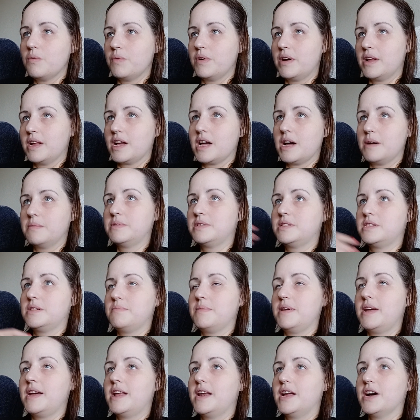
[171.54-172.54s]
it comes to
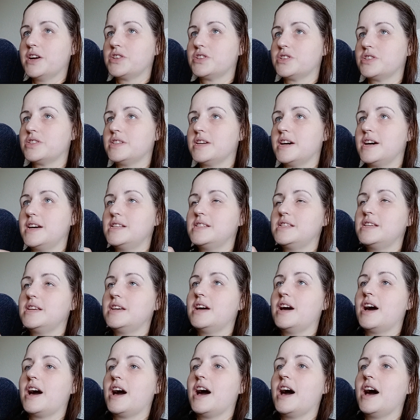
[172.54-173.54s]
me and
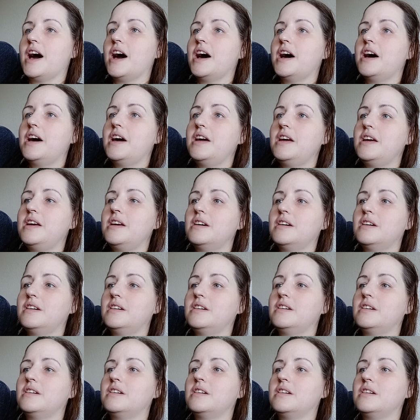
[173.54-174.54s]
exercising, I
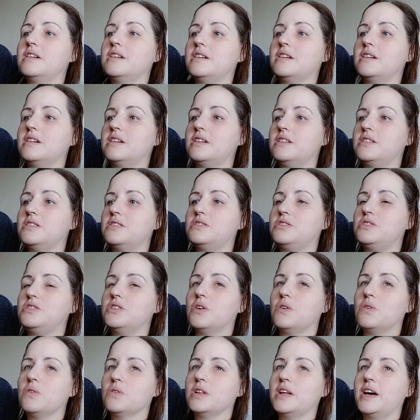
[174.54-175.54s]

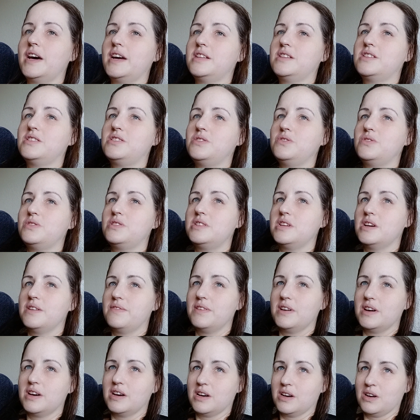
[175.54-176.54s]
don't like to do
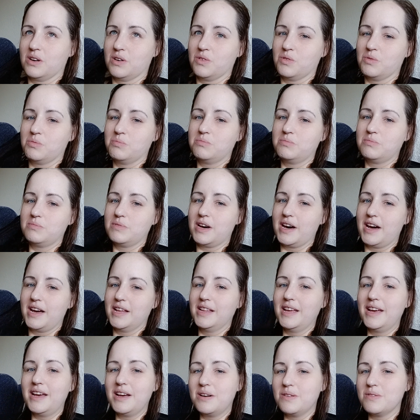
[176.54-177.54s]
stuff at home. I
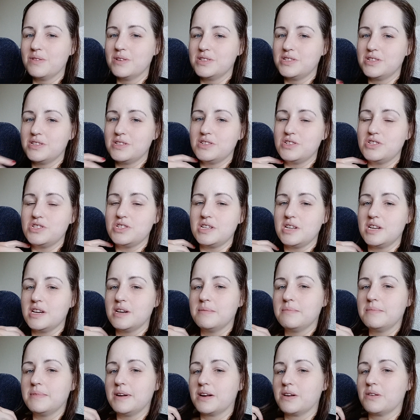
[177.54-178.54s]
like going to the
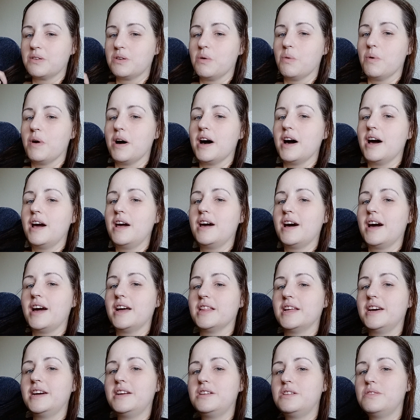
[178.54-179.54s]
gym. I don't know why. I
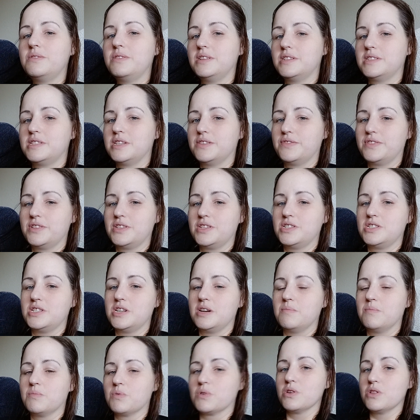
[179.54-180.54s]
like doing stuff at the
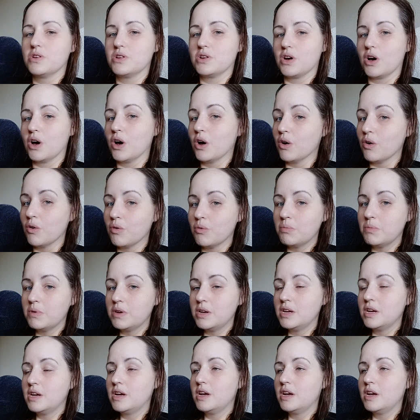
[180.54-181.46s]
gym more than home.